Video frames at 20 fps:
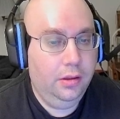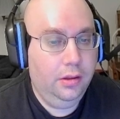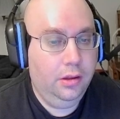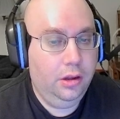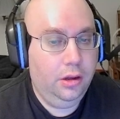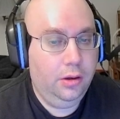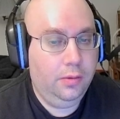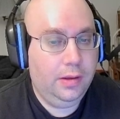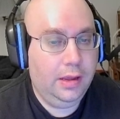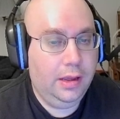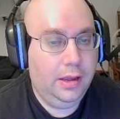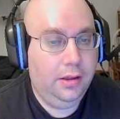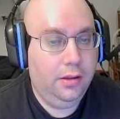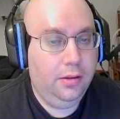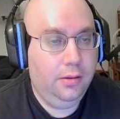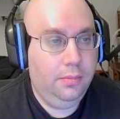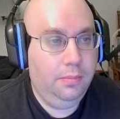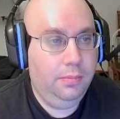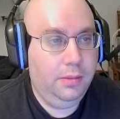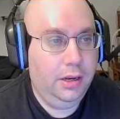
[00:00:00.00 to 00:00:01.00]
Okay,
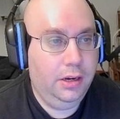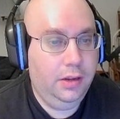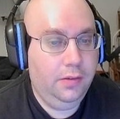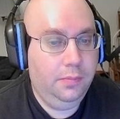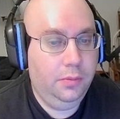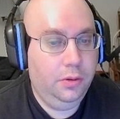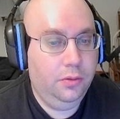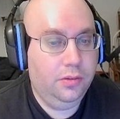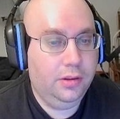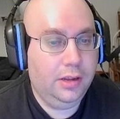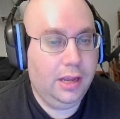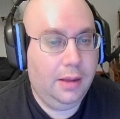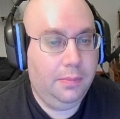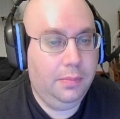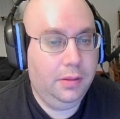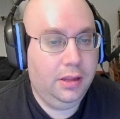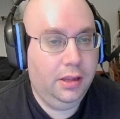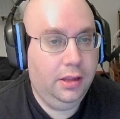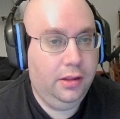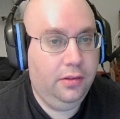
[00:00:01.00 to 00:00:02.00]
plenty of music
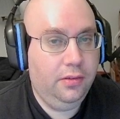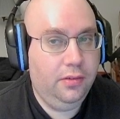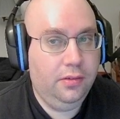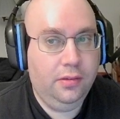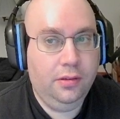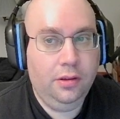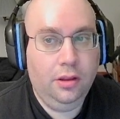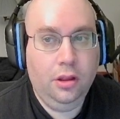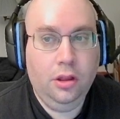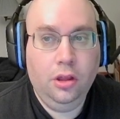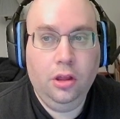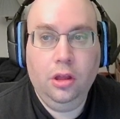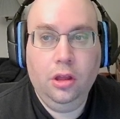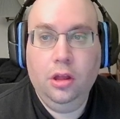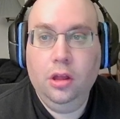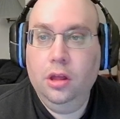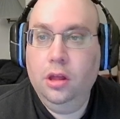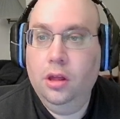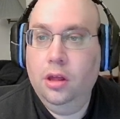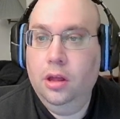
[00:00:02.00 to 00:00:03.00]
applicants.
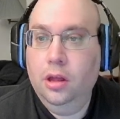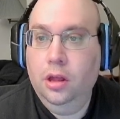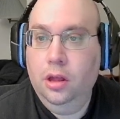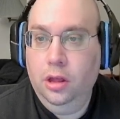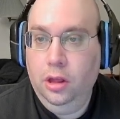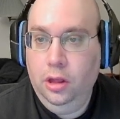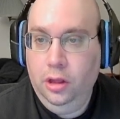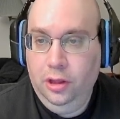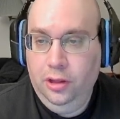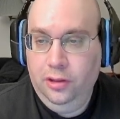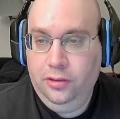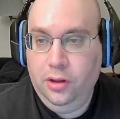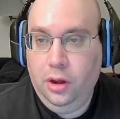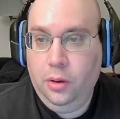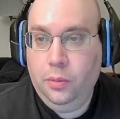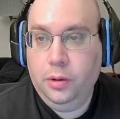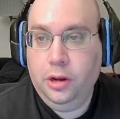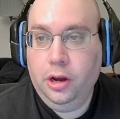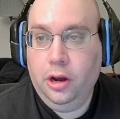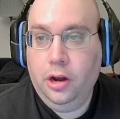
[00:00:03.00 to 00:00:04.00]
So
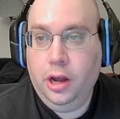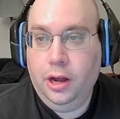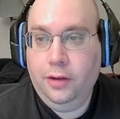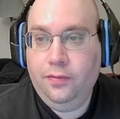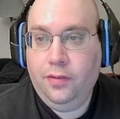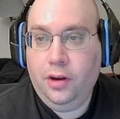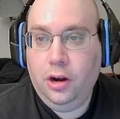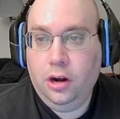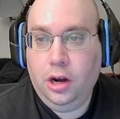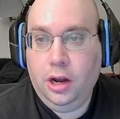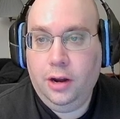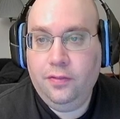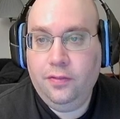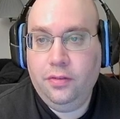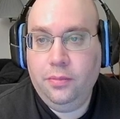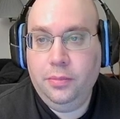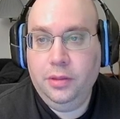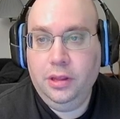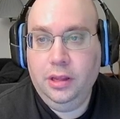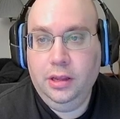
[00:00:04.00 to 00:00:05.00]
we are not far off
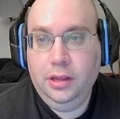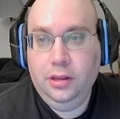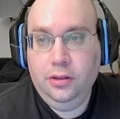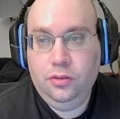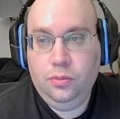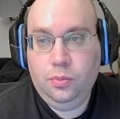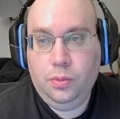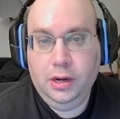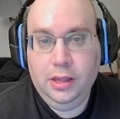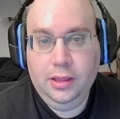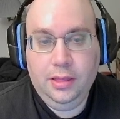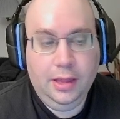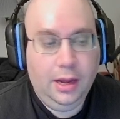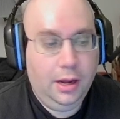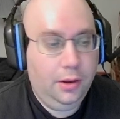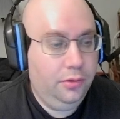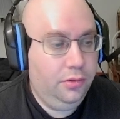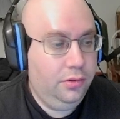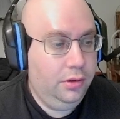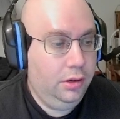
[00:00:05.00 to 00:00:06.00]
from the
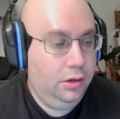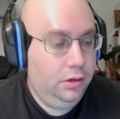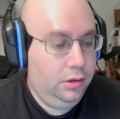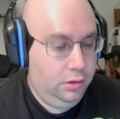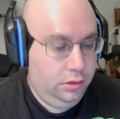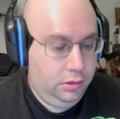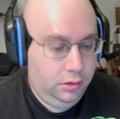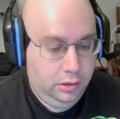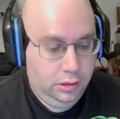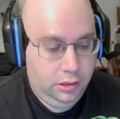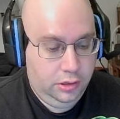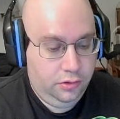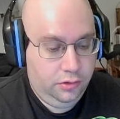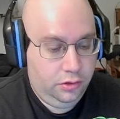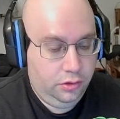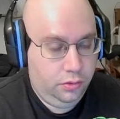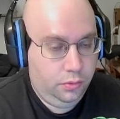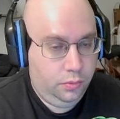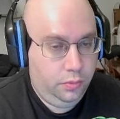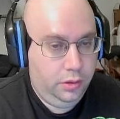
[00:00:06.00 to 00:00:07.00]
20,000. Let's
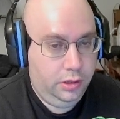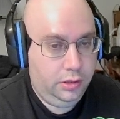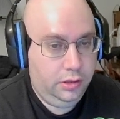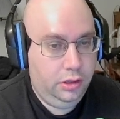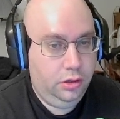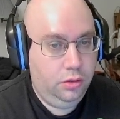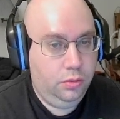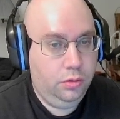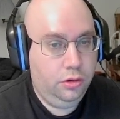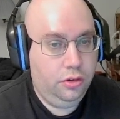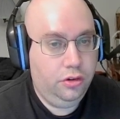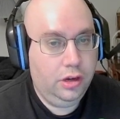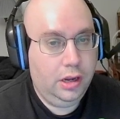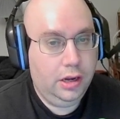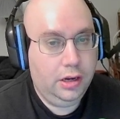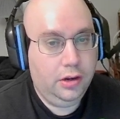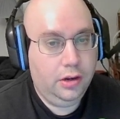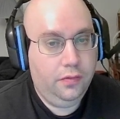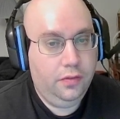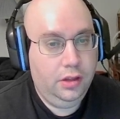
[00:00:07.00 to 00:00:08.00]
just quickly do a
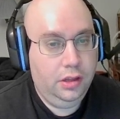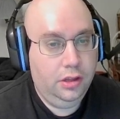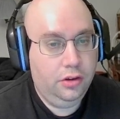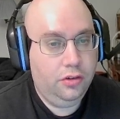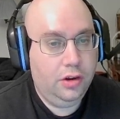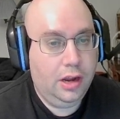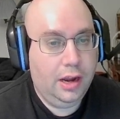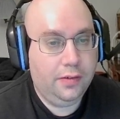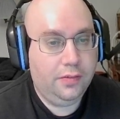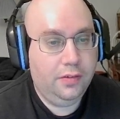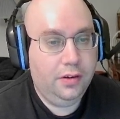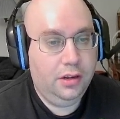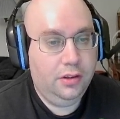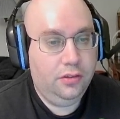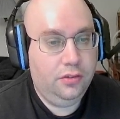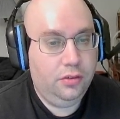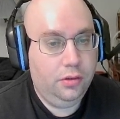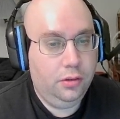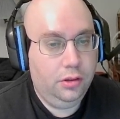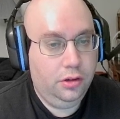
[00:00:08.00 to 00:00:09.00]
check of the attractiveness.
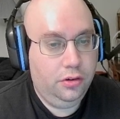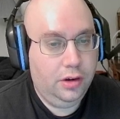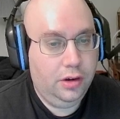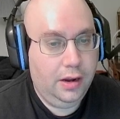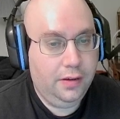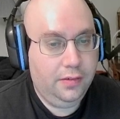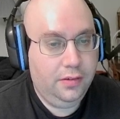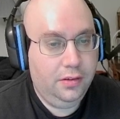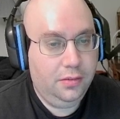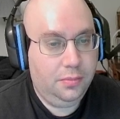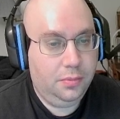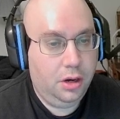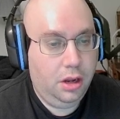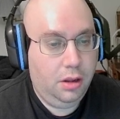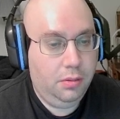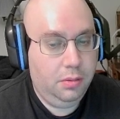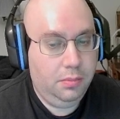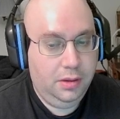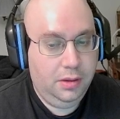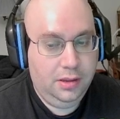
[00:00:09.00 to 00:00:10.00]
So the attractiveness
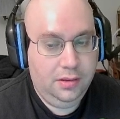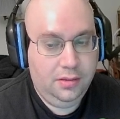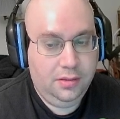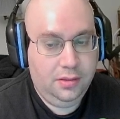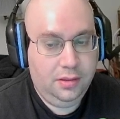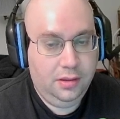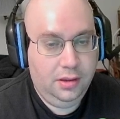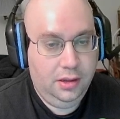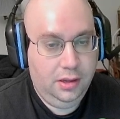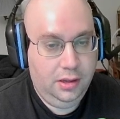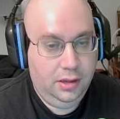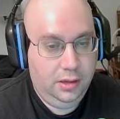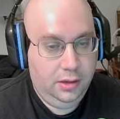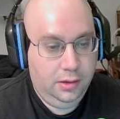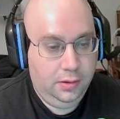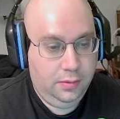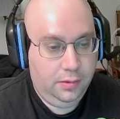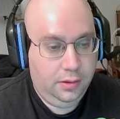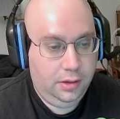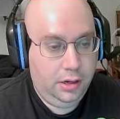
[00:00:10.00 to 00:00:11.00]
problem is the
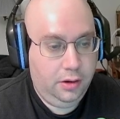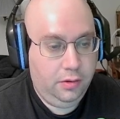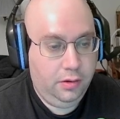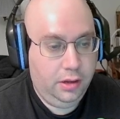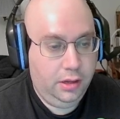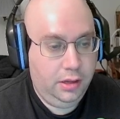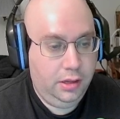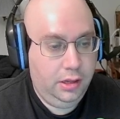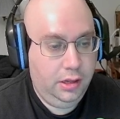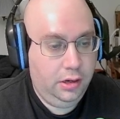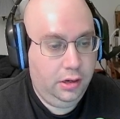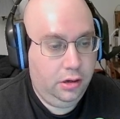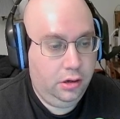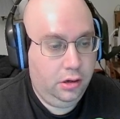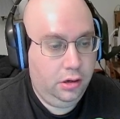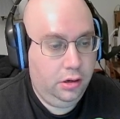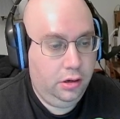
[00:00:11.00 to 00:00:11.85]
area here.